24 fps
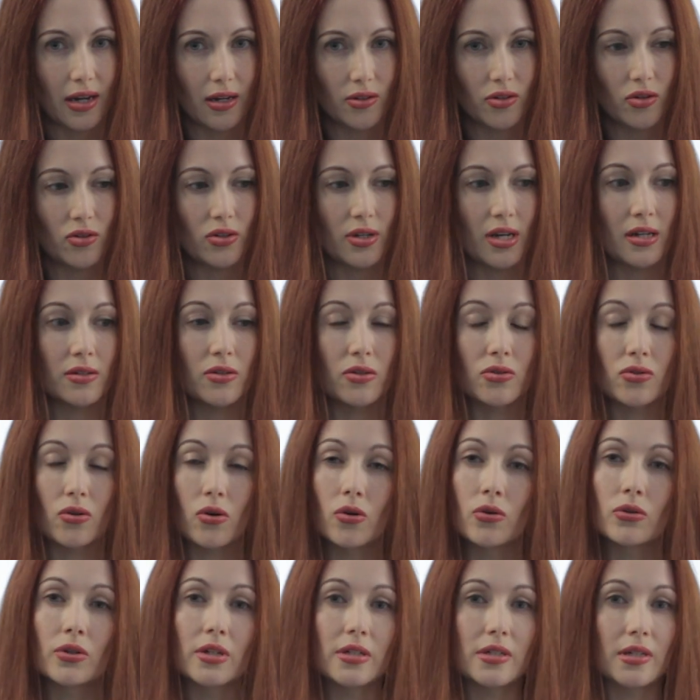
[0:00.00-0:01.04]
exercises are
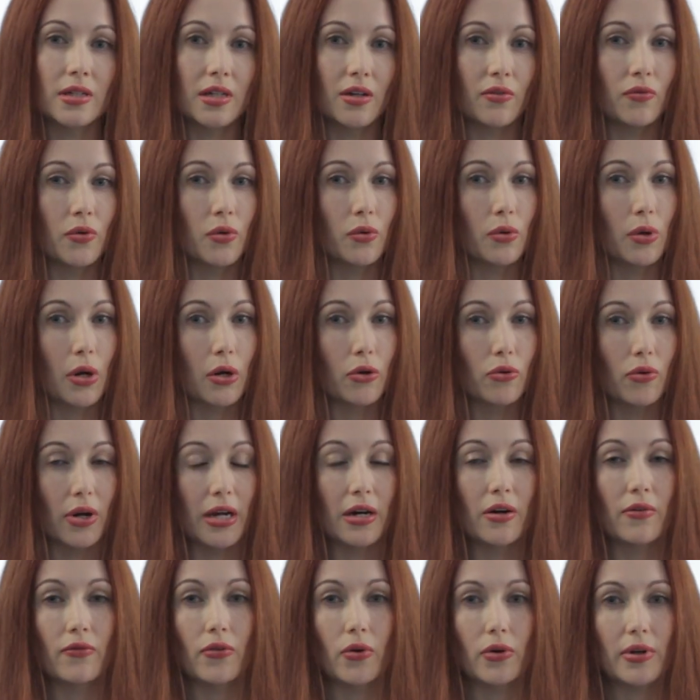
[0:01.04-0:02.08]
only to give you a
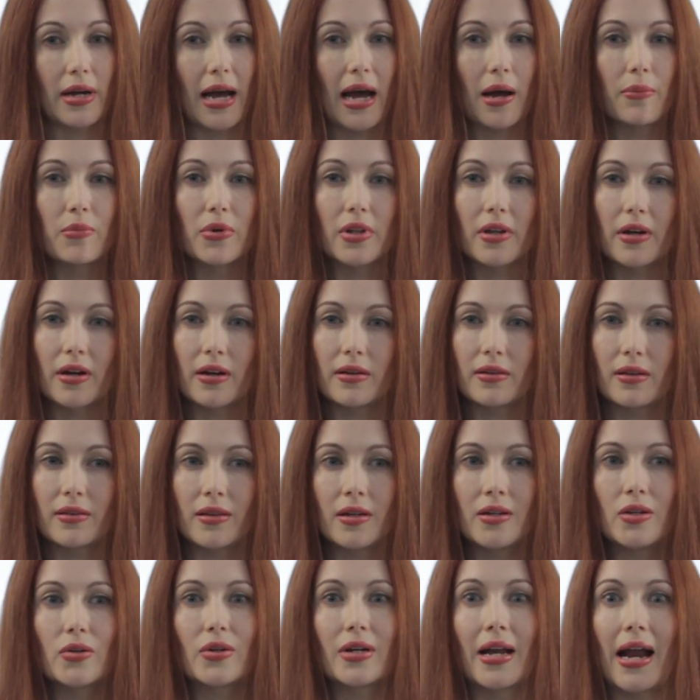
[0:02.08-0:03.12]
greater vocabulary that
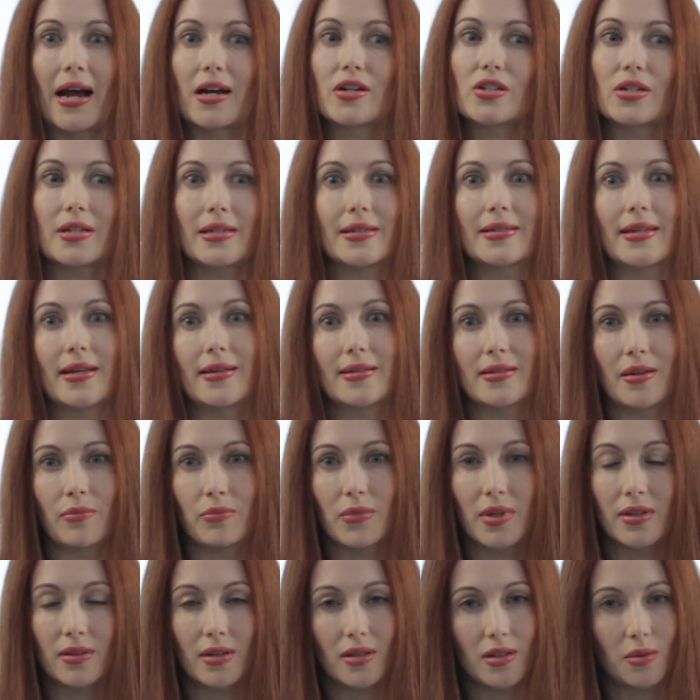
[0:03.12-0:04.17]
then you can actually say
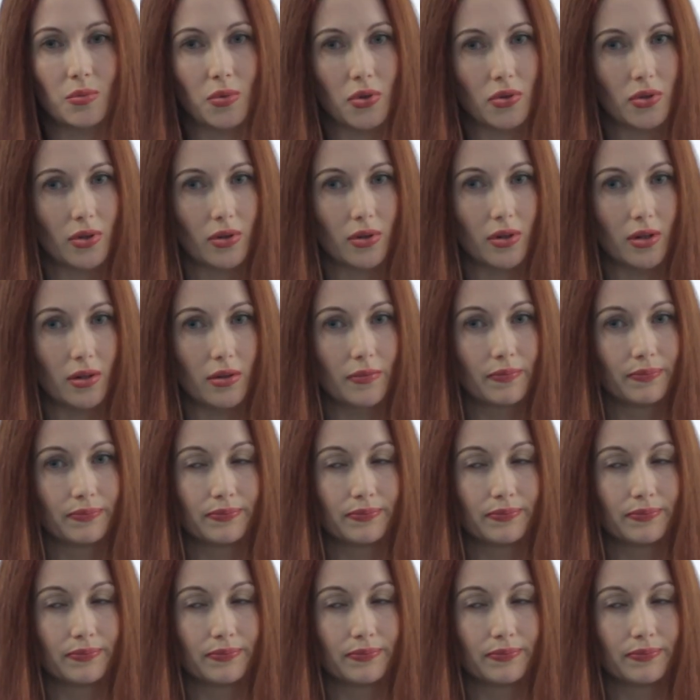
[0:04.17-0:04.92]
something that's musical.